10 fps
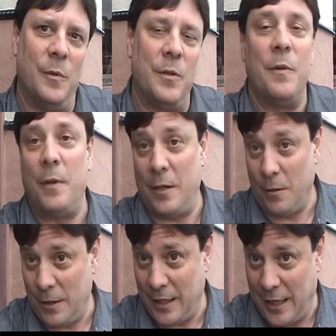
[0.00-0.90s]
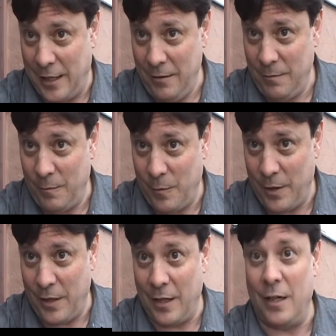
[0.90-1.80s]
which we may hold again. We're
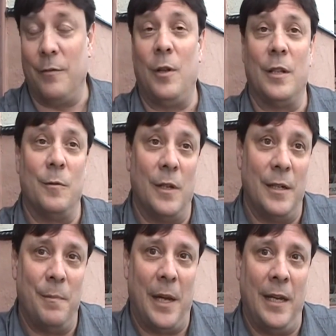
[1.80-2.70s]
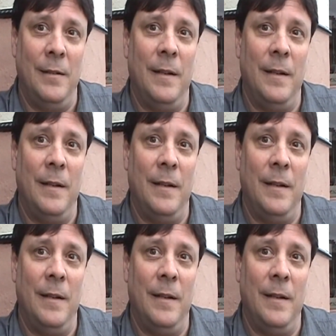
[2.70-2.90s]
yes. thinking of holding one in May.